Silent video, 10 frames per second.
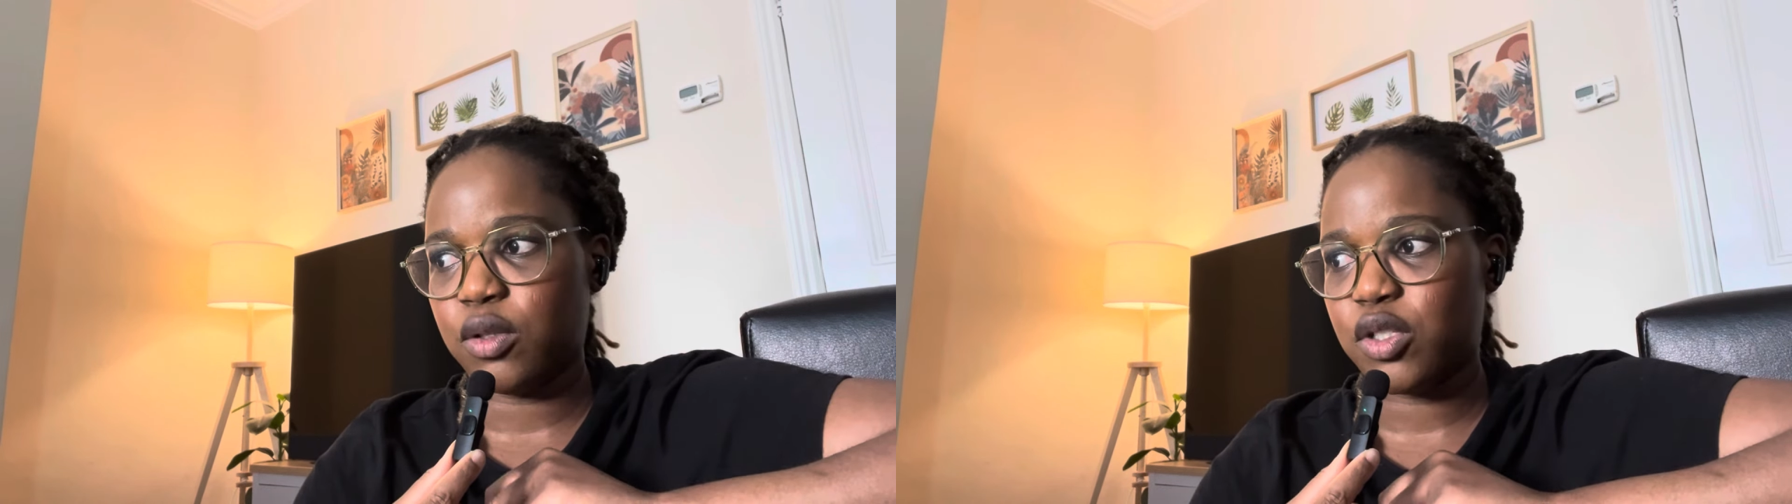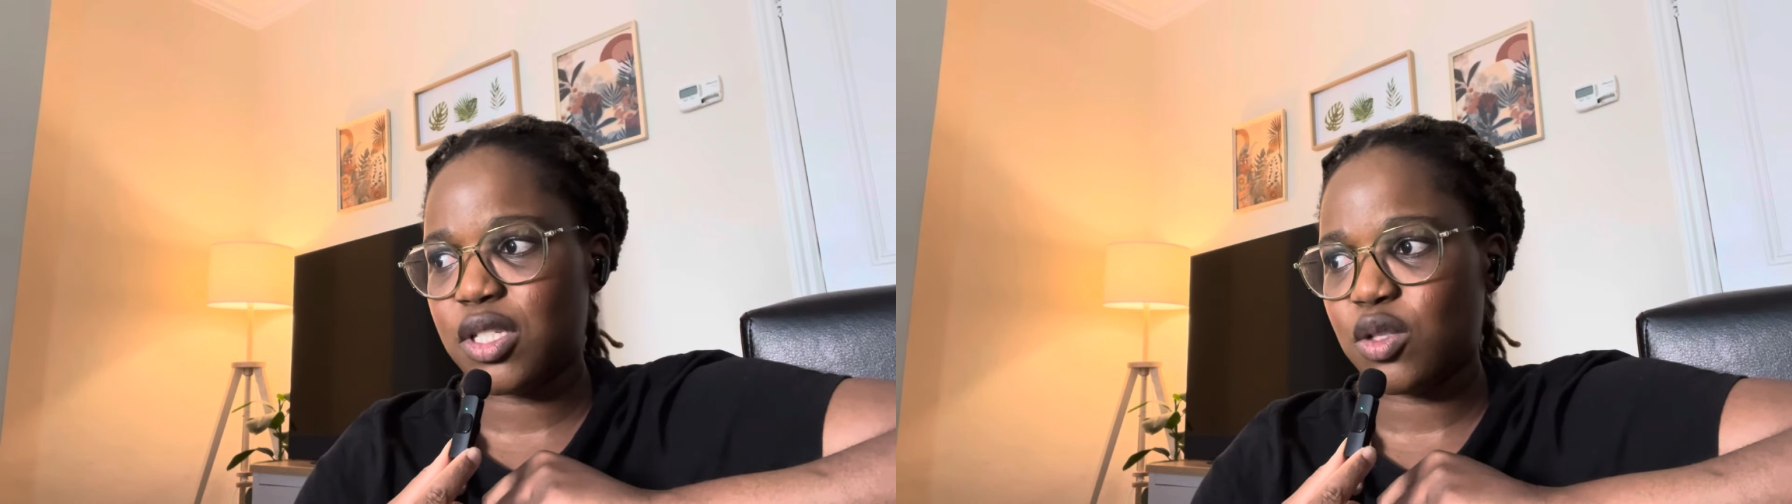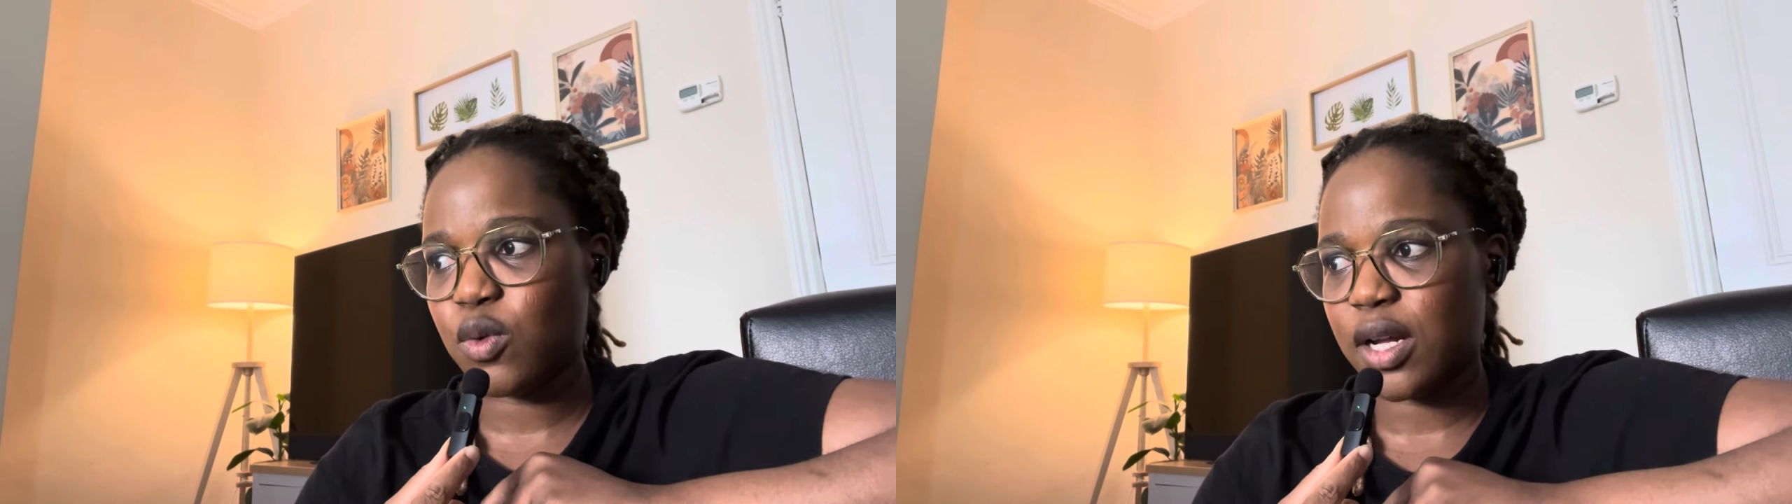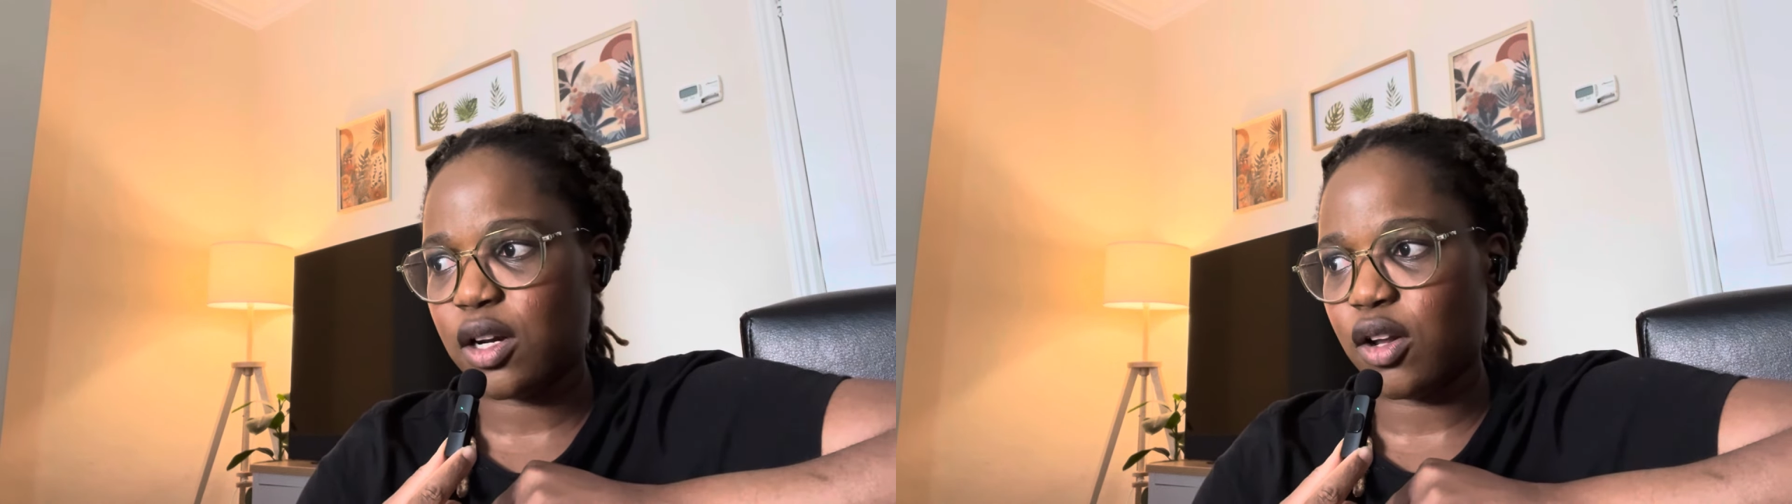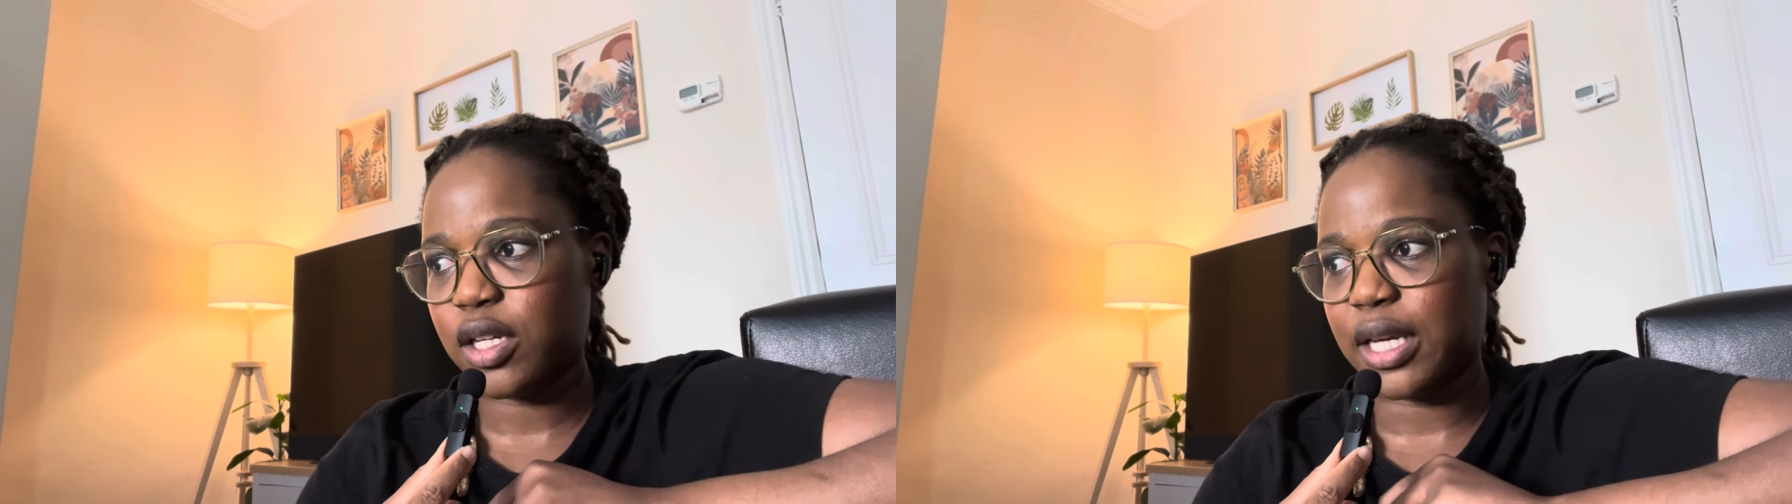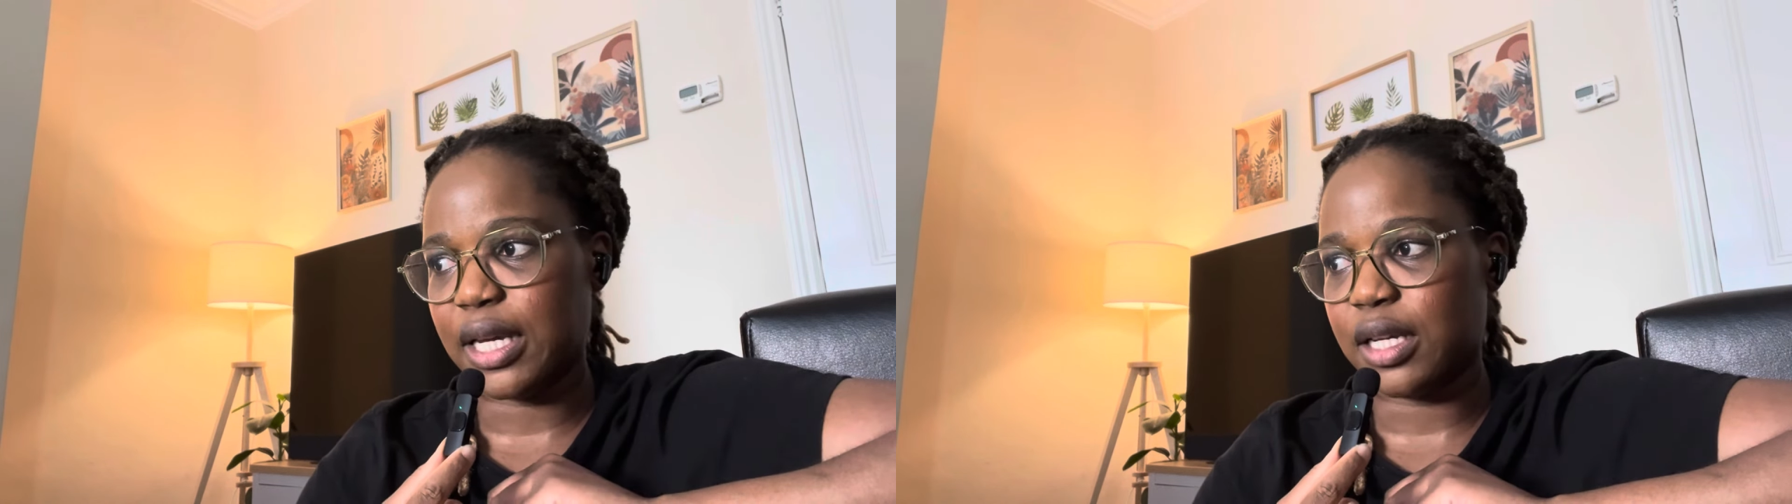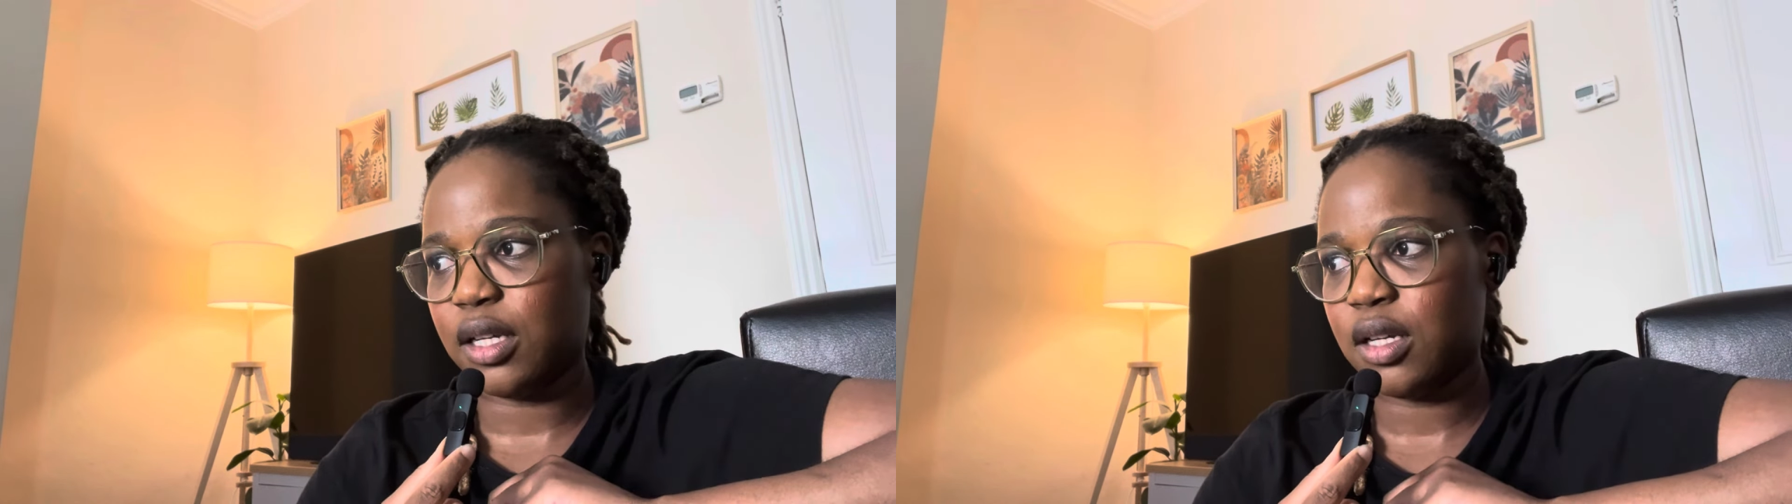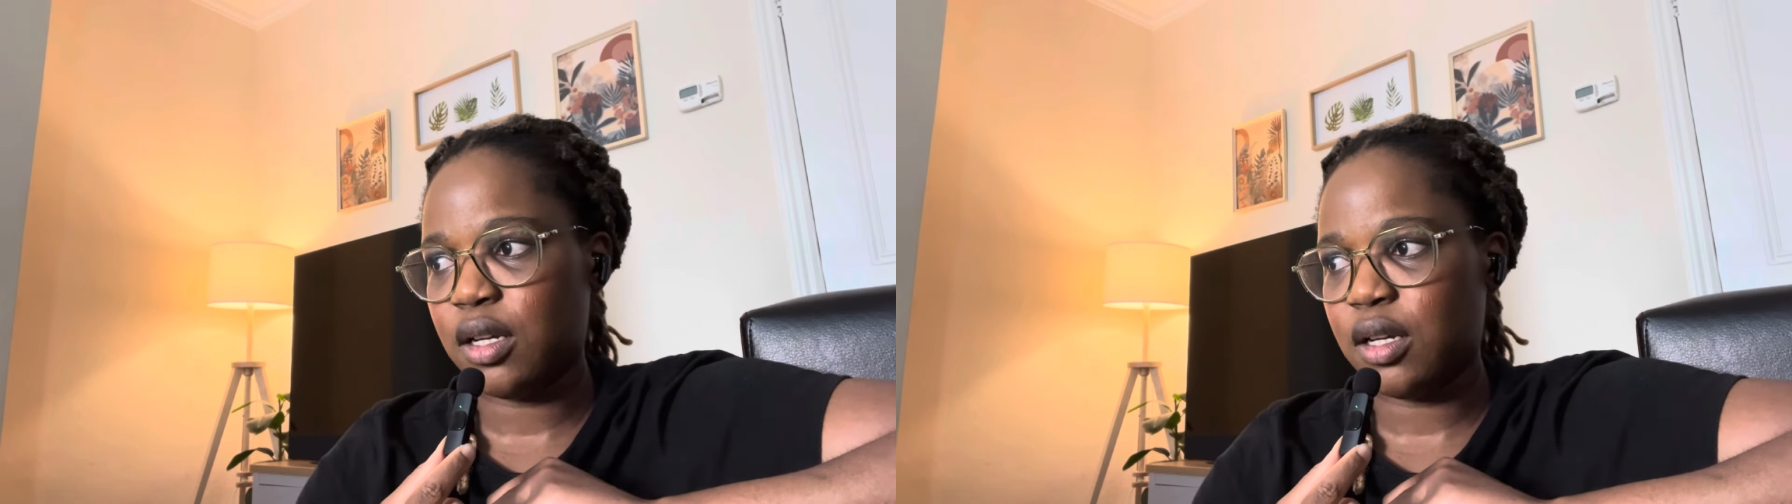because there's quite a lot here